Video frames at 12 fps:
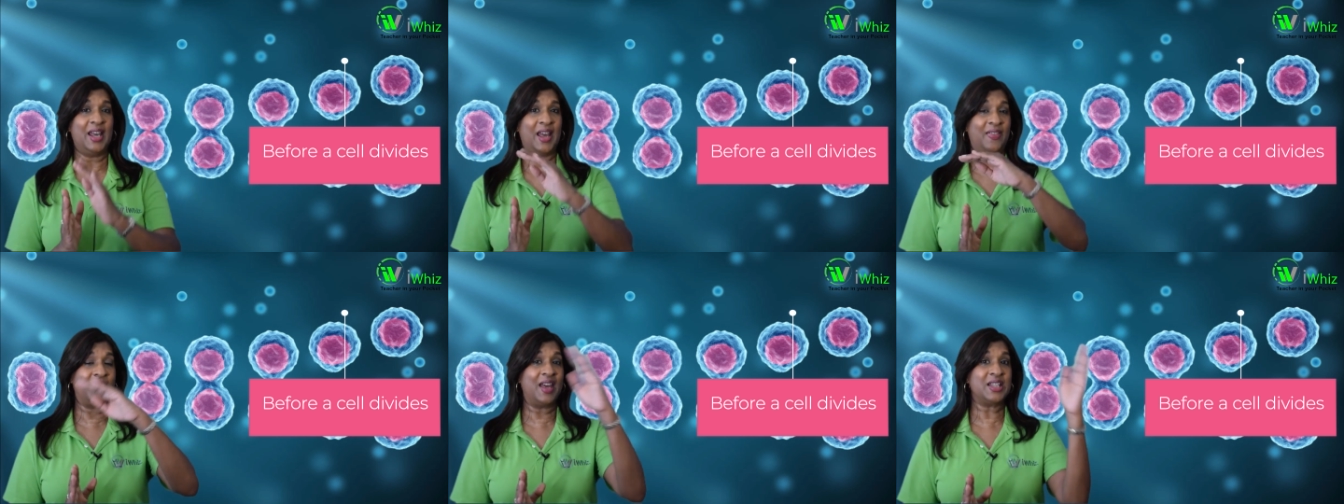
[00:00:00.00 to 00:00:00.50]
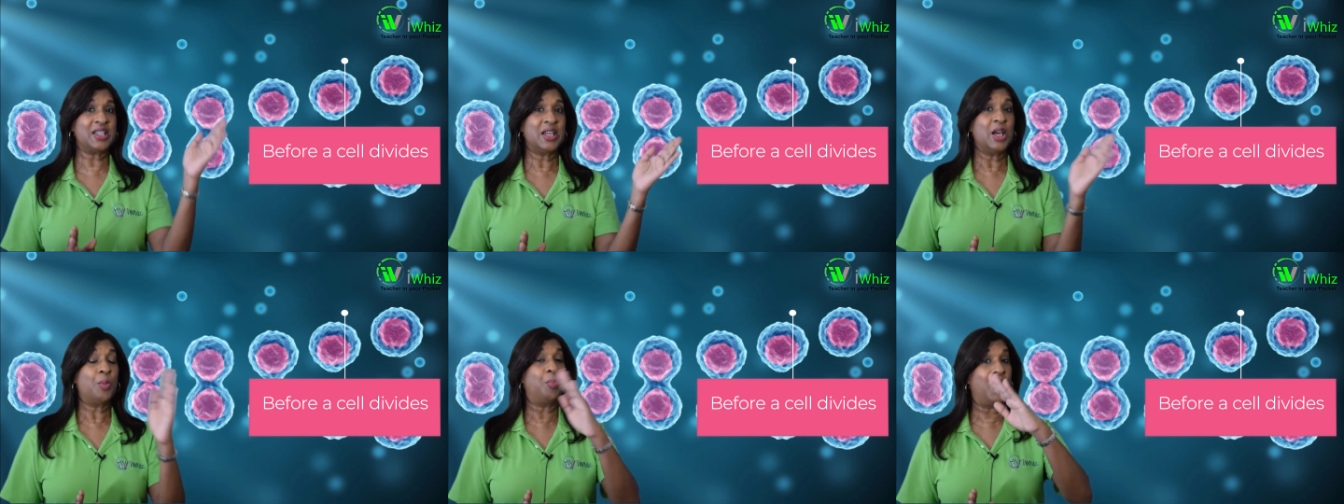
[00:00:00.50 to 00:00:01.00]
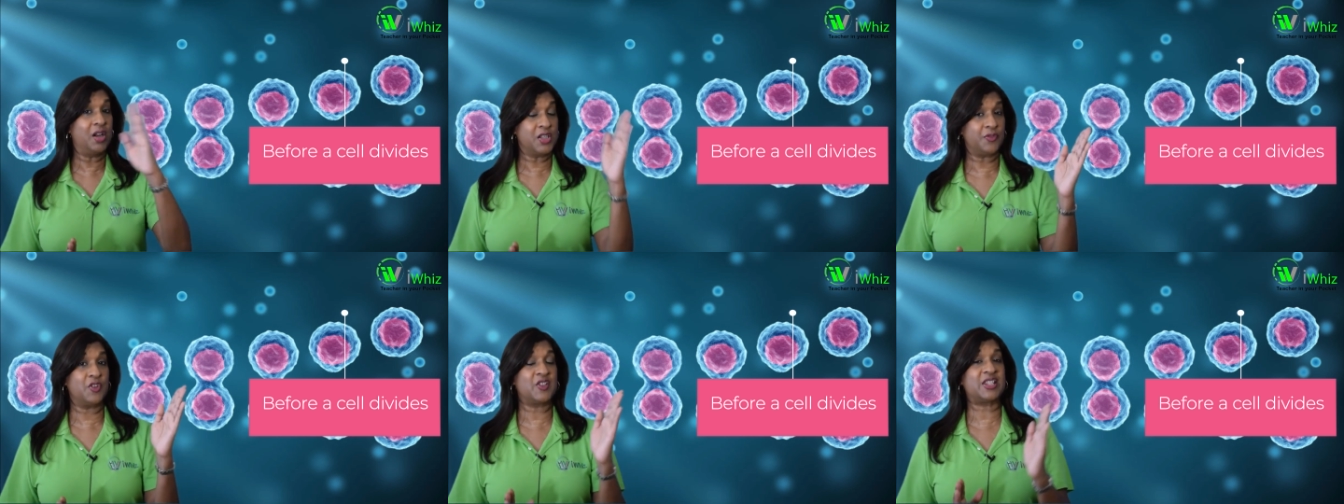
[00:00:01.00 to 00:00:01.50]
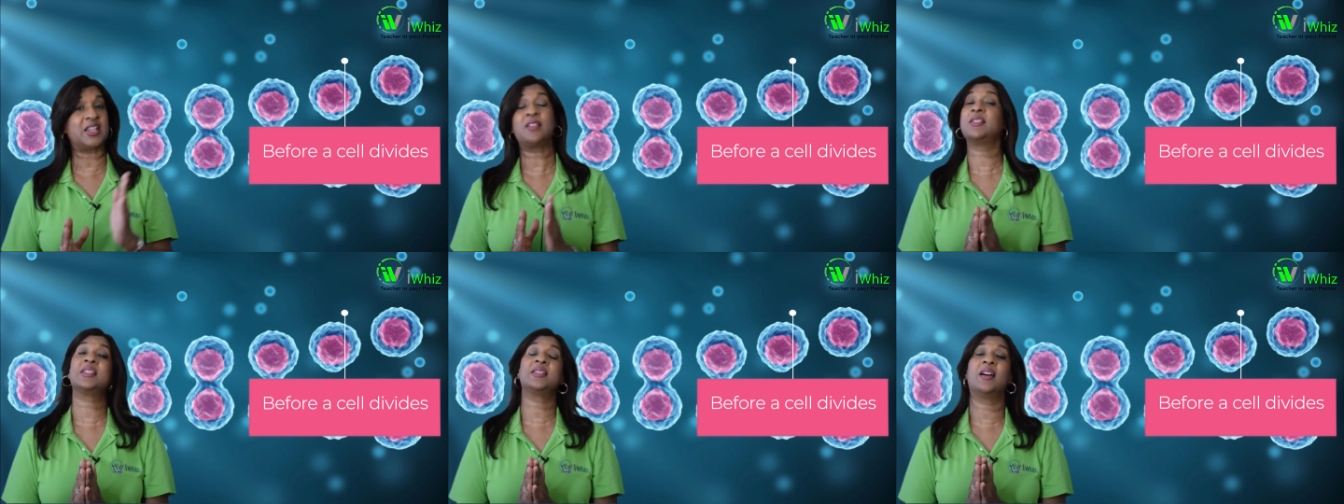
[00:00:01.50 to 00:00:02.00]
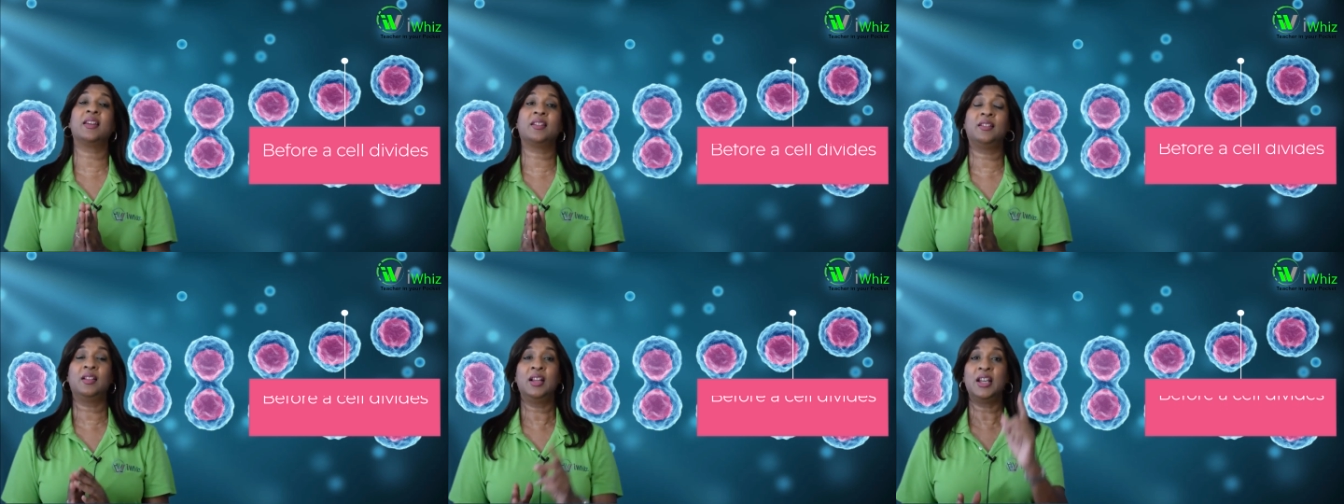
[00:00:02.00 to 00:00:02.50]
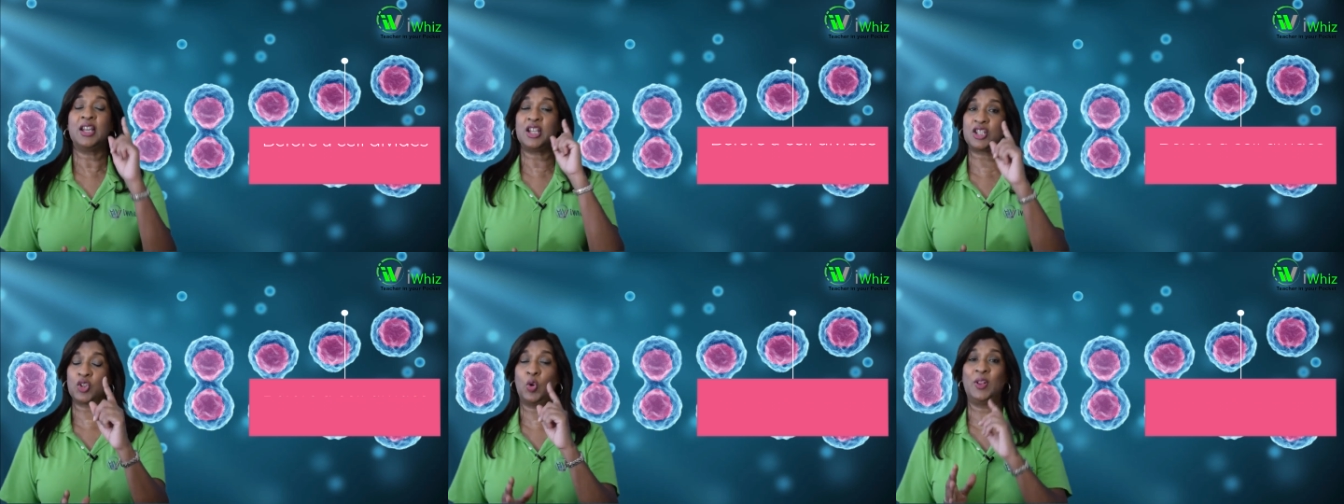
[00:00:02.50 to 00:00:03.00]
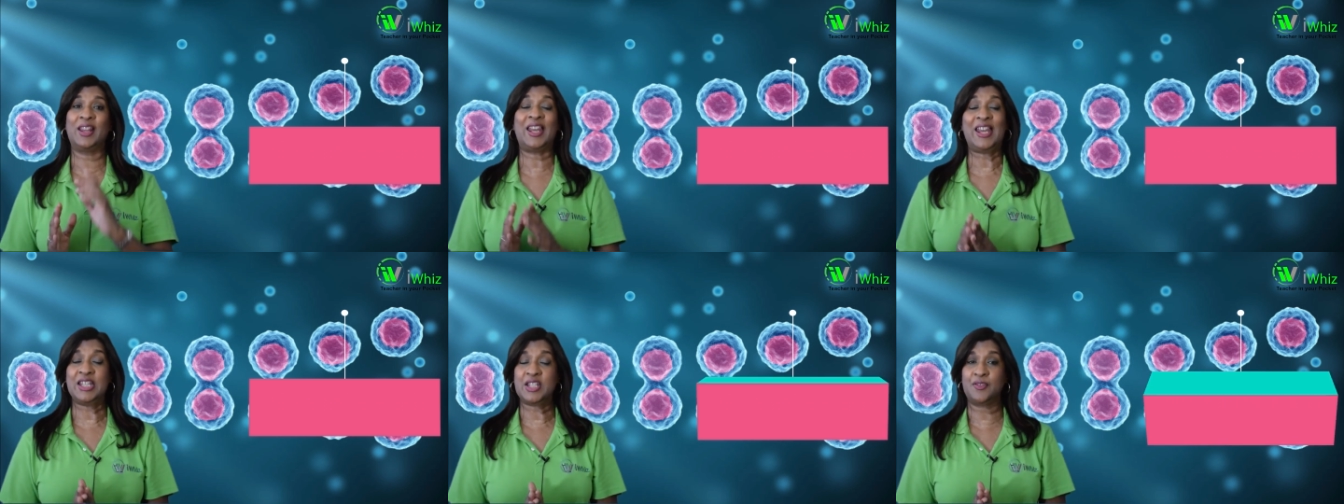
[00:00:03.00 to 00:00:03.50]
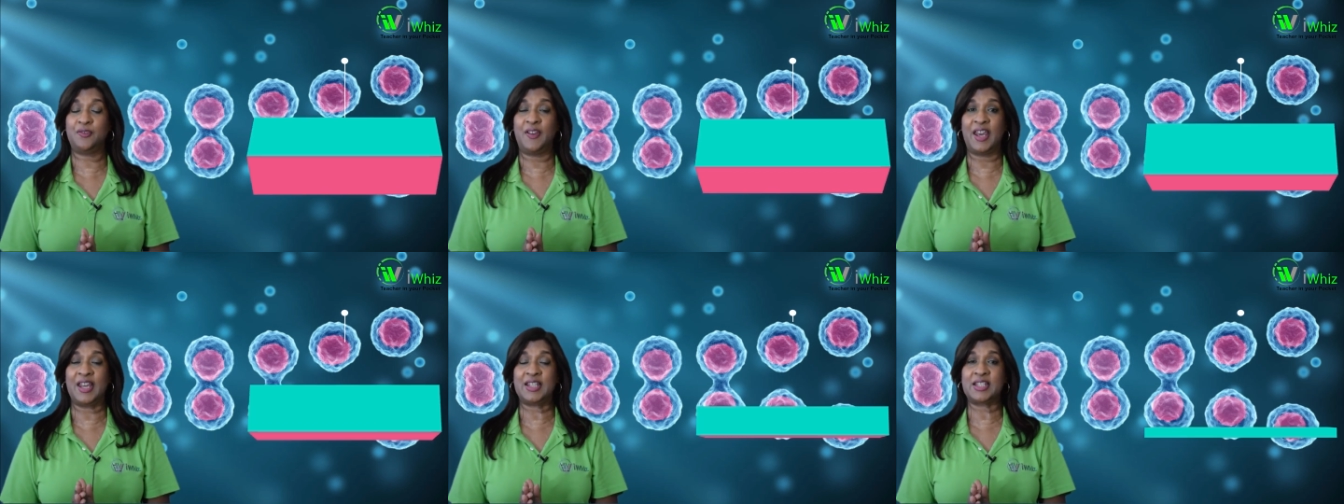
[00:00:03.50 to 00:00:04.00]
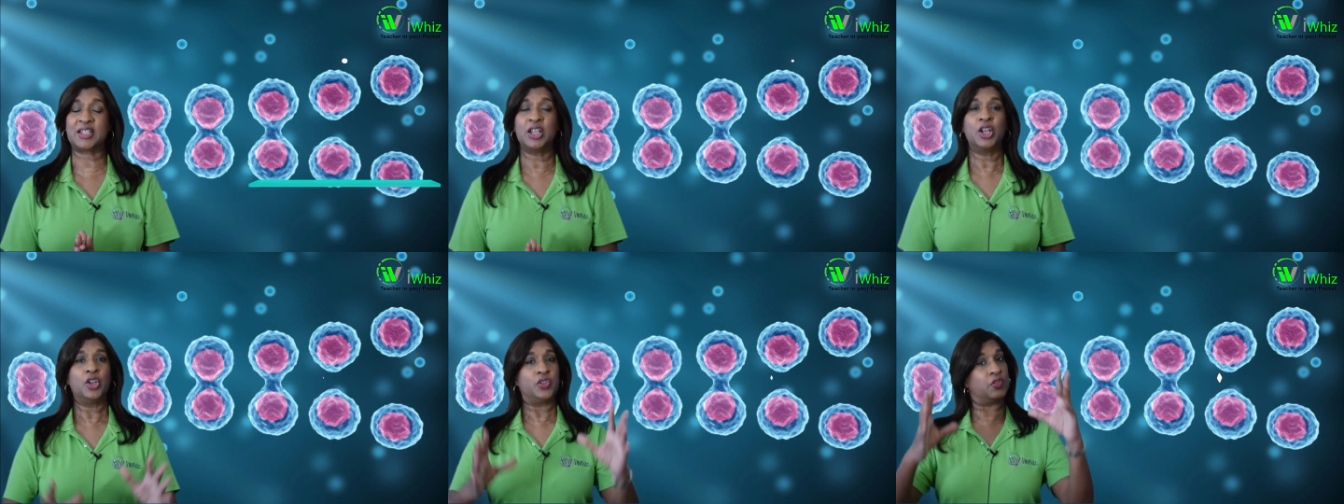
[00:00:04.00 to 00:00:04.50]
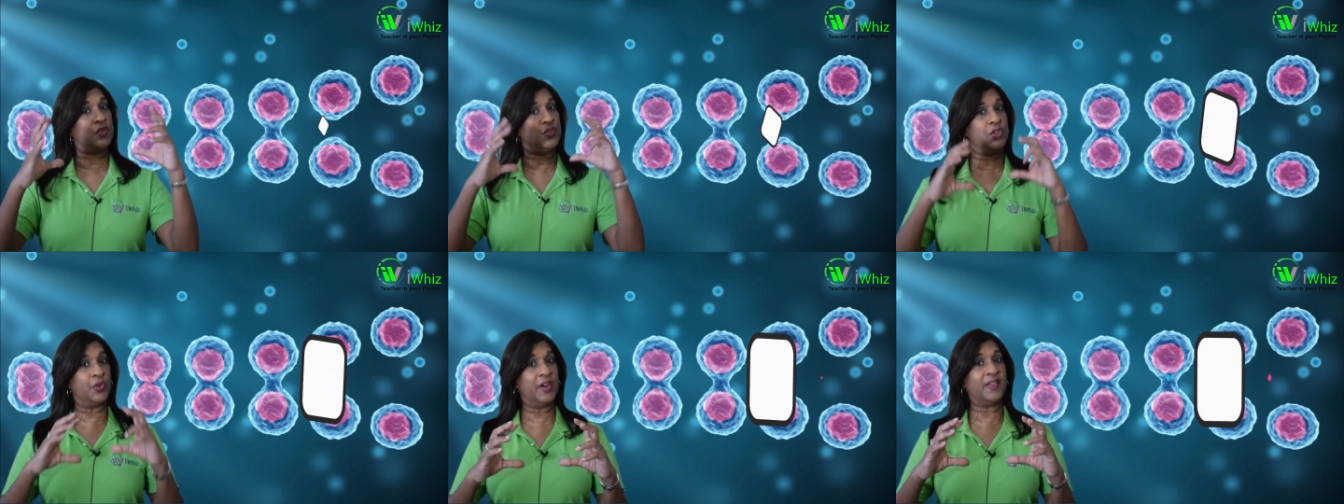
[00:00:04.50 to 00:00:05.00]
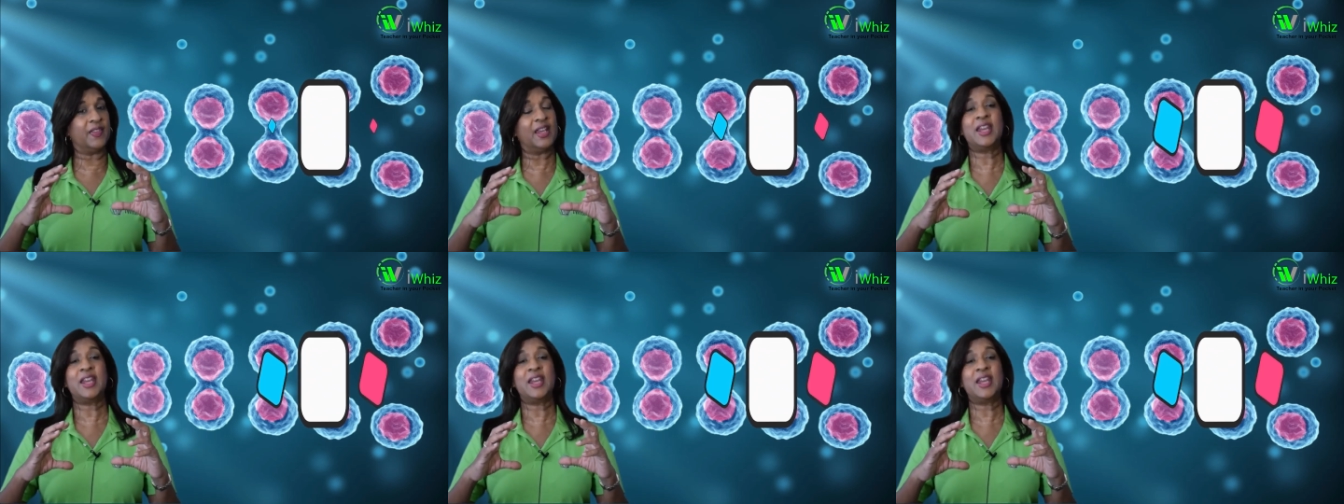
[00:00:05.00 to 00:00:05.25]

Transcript: And that part of your cell cycle is called the interphase. So during the